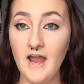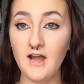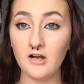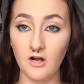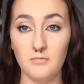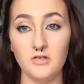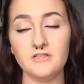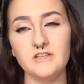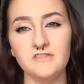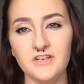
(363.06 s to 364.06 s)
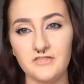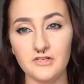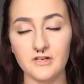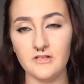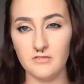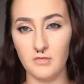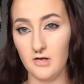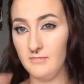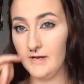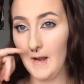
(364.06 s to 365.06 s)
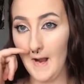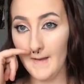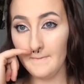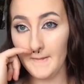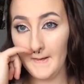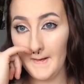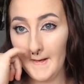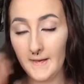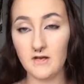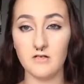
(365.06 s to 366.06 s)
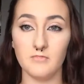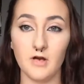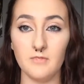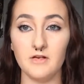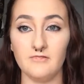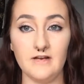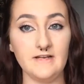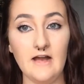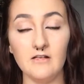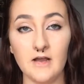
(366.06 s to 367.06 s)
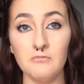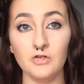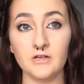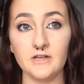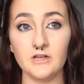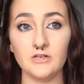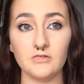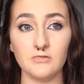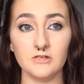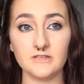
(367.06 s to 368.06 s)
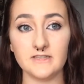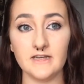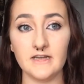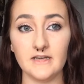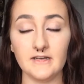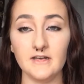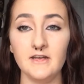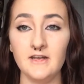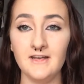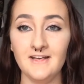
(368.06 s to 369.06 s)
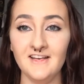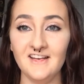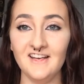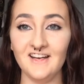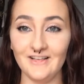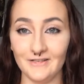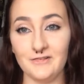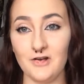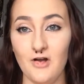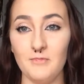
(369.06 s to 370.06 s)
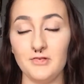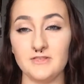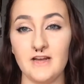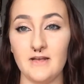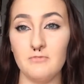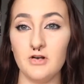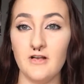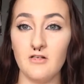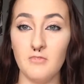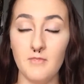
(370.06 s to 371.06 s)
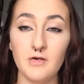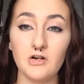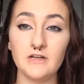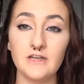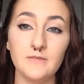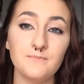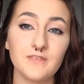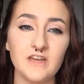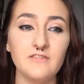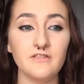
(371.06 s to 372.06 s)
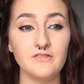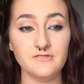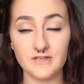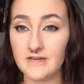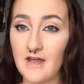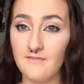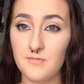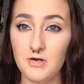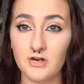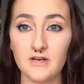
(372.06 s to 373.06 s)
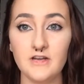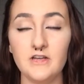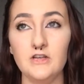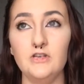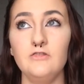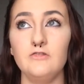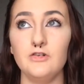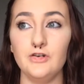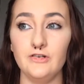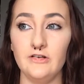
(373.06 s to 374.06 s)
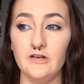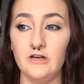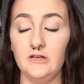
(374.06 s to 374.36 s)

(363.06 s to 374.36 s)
a compost, even if you're in an apartment. I'm in an apartment right now, and I'm looking towards getting a little compost that I can put out on my balcony. Even if you didn't have a balcony, you could,